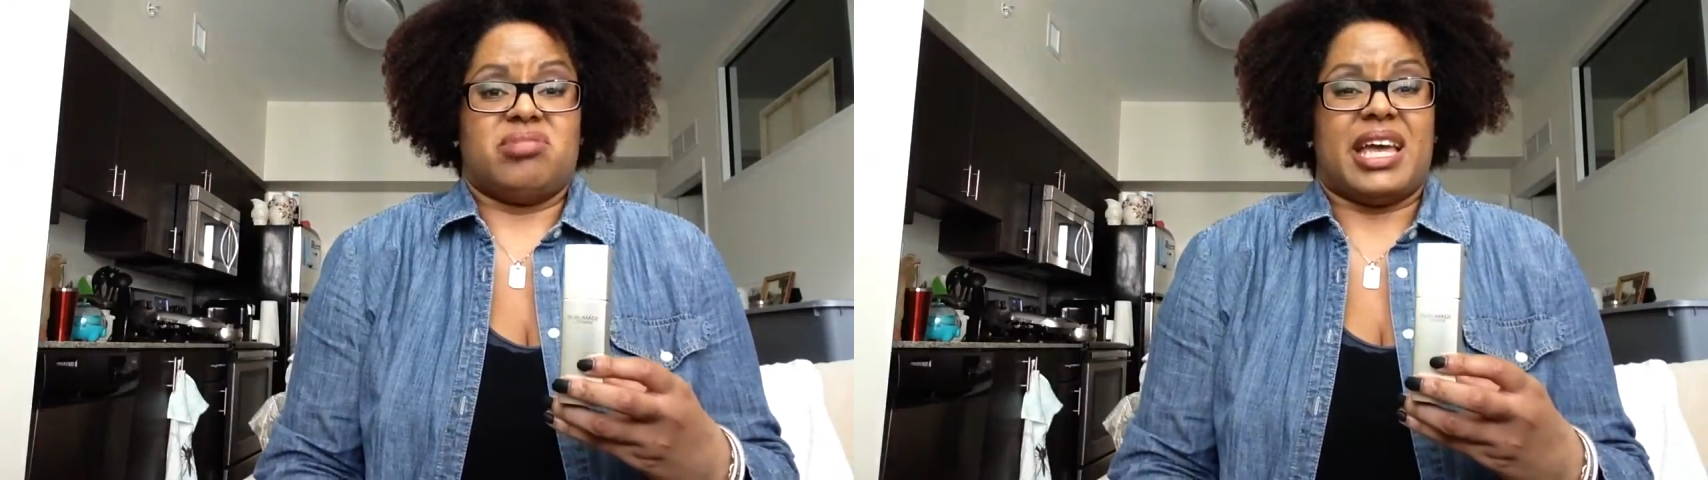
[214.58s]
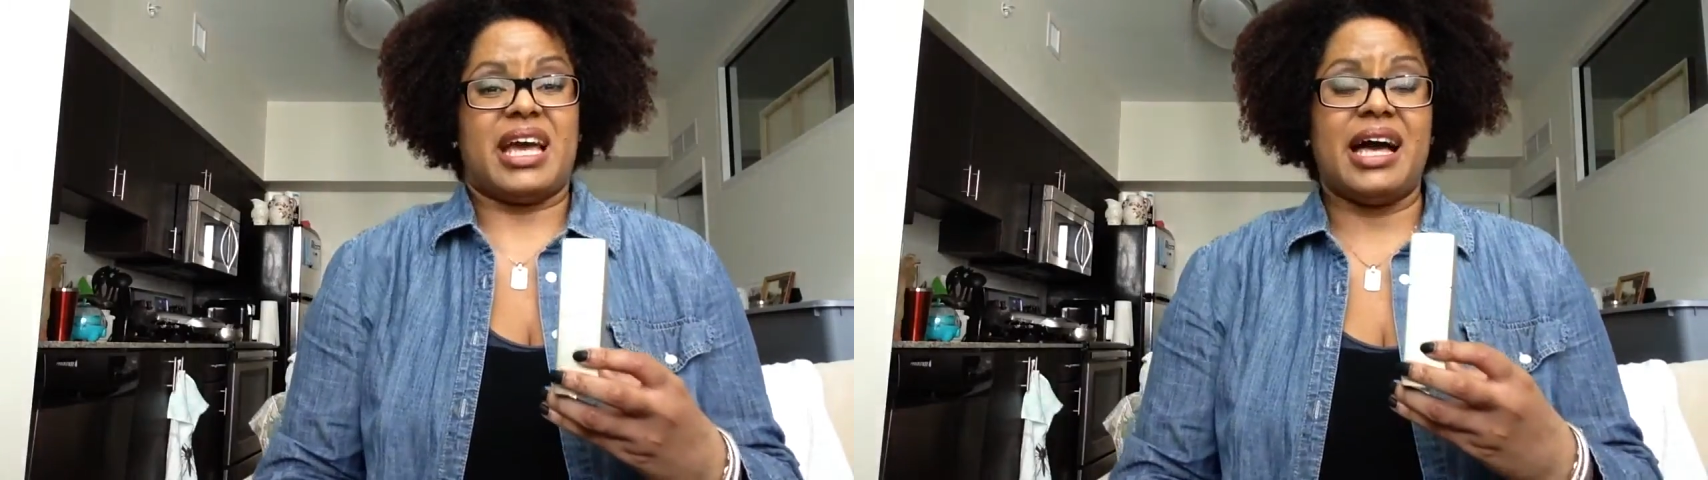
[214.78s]

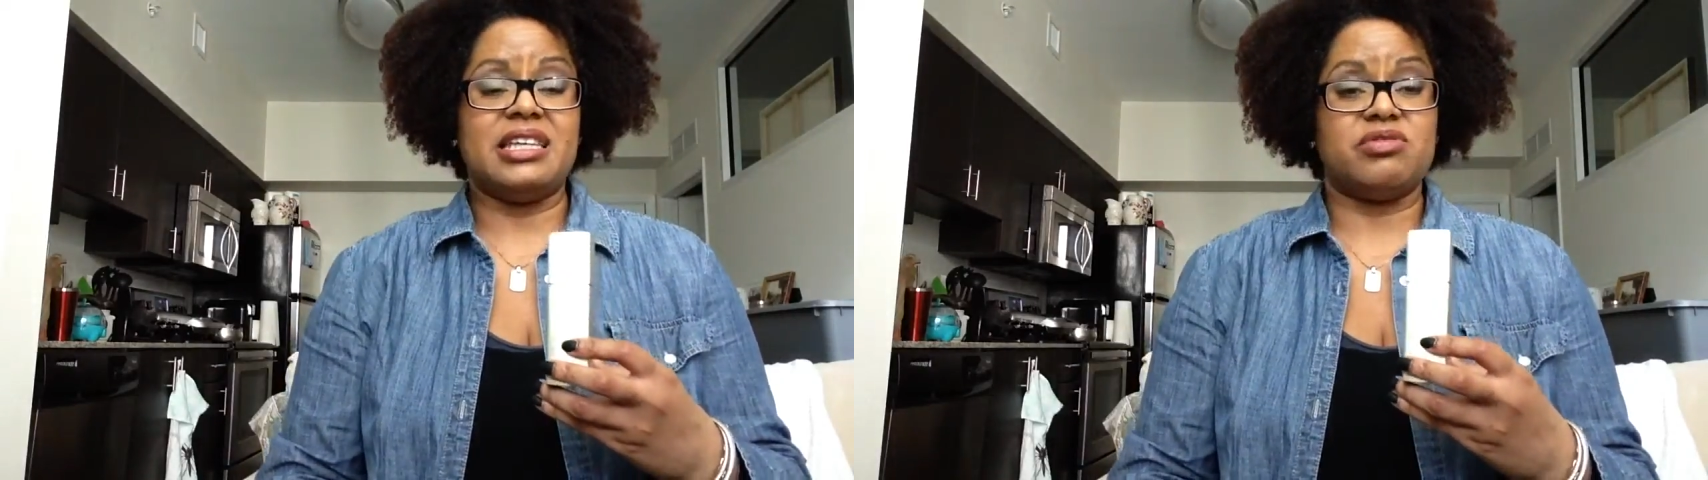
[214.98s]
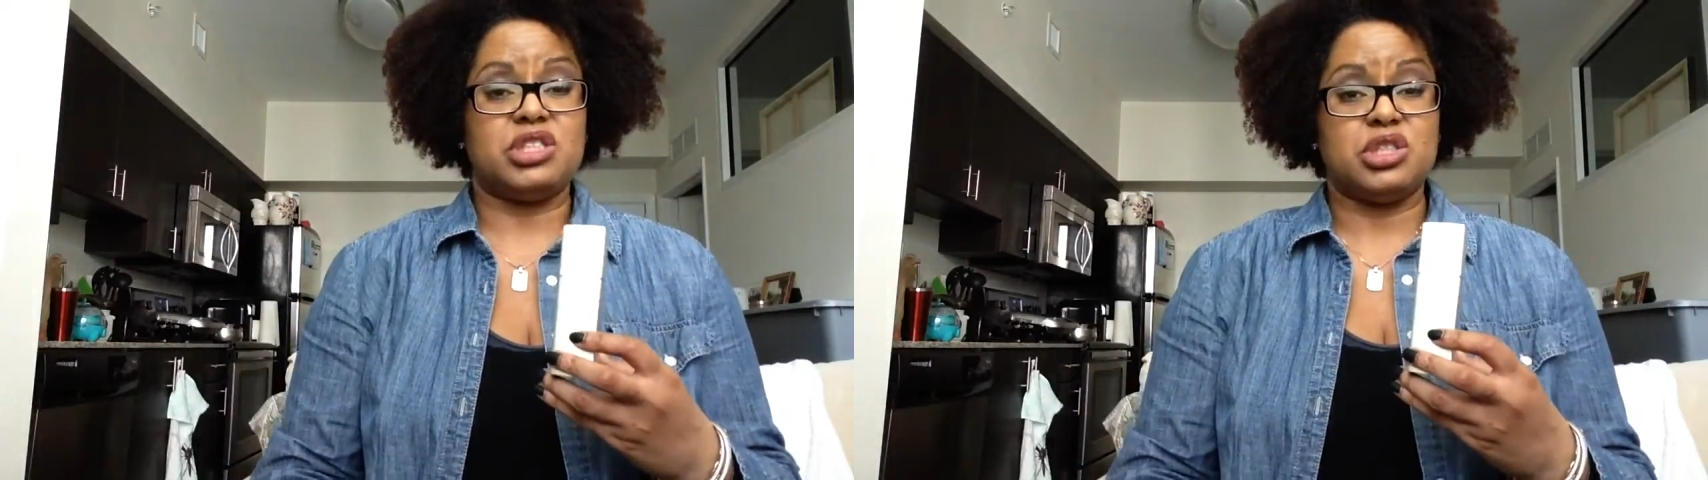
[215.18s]
like kind
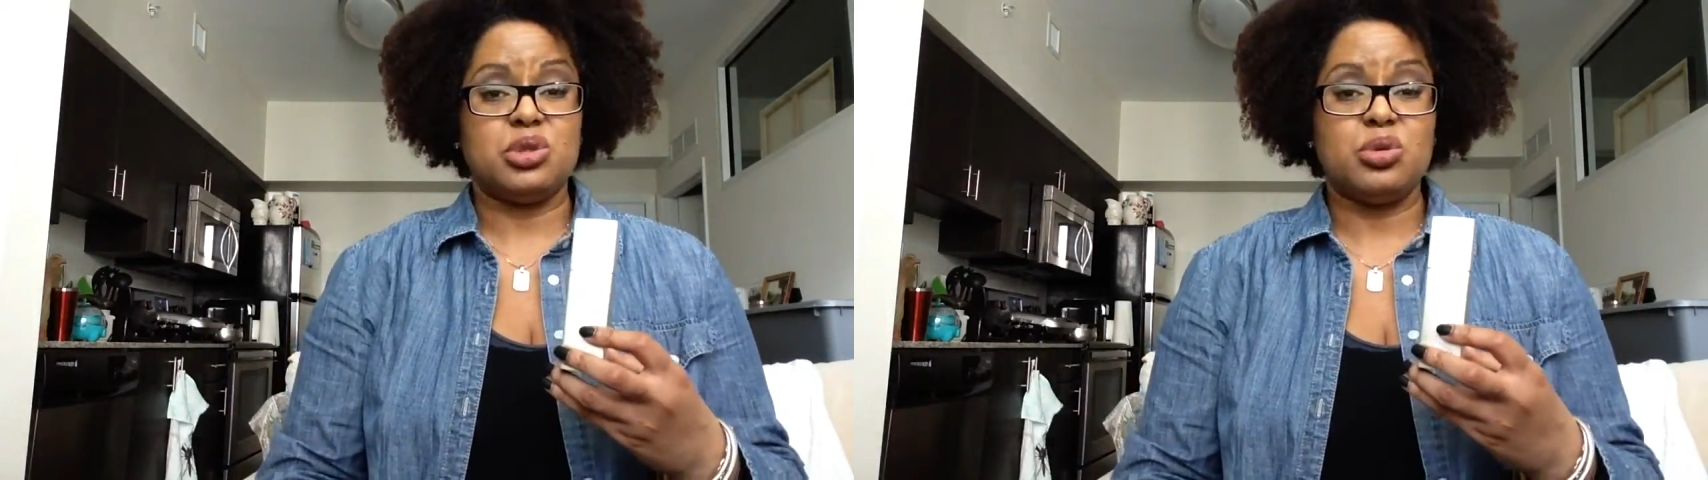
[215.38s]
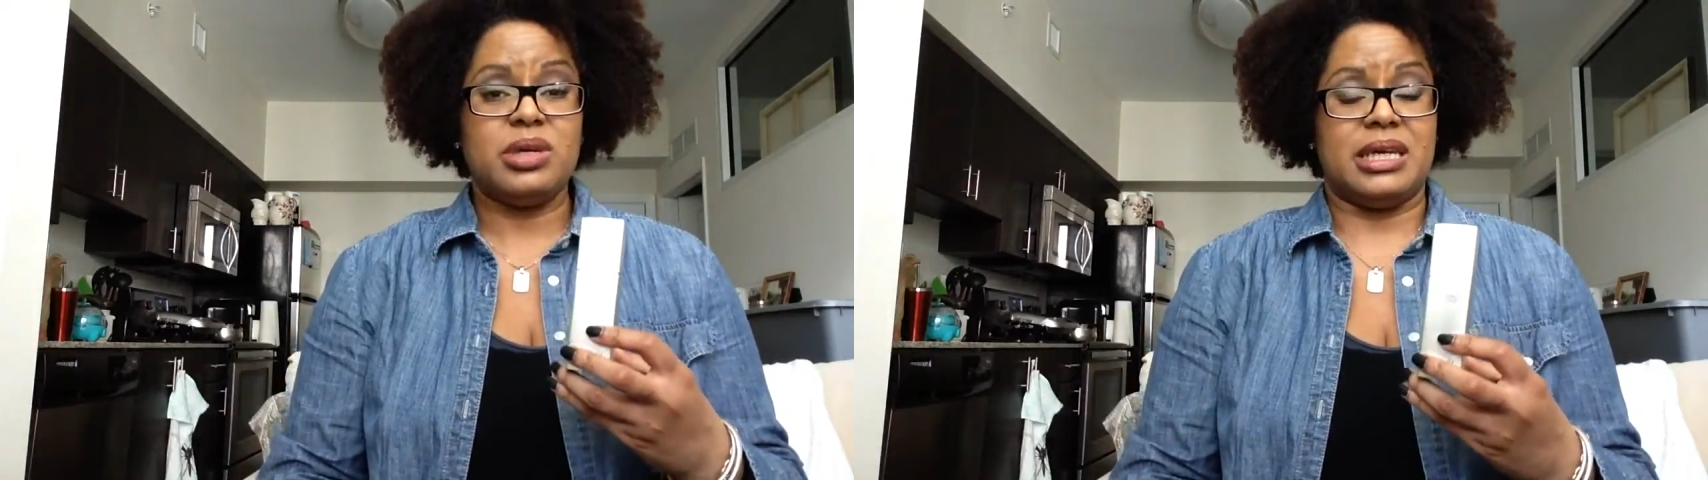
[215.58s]
of
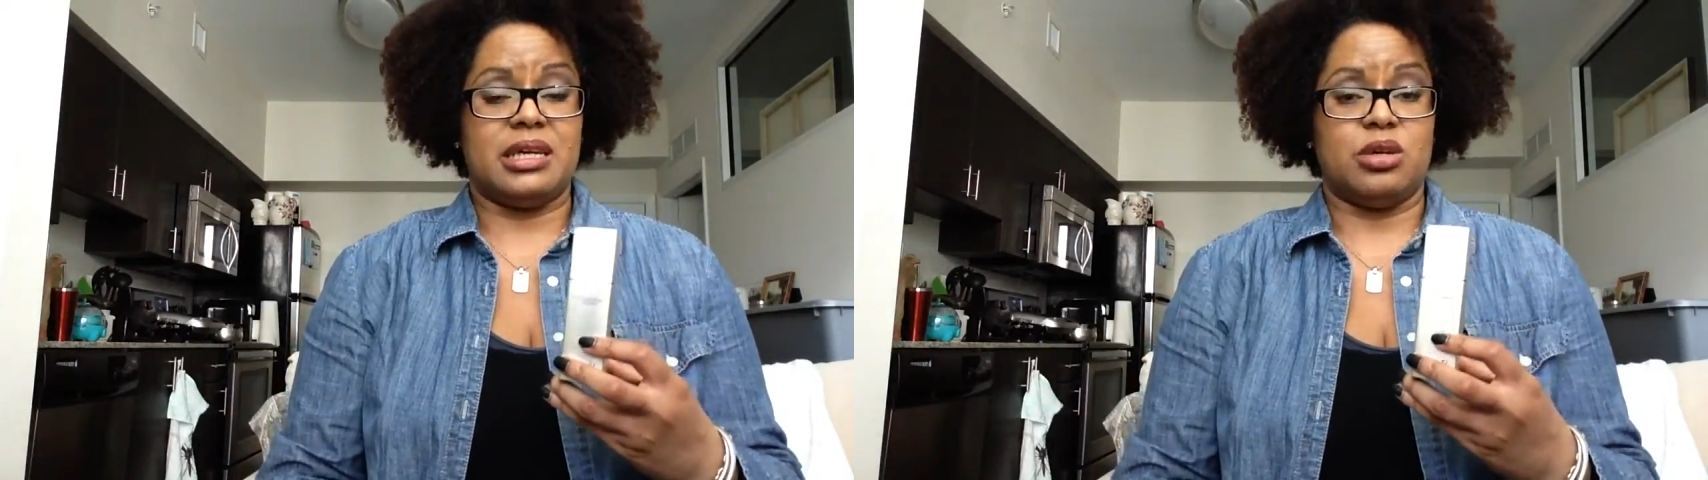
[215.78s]
dewy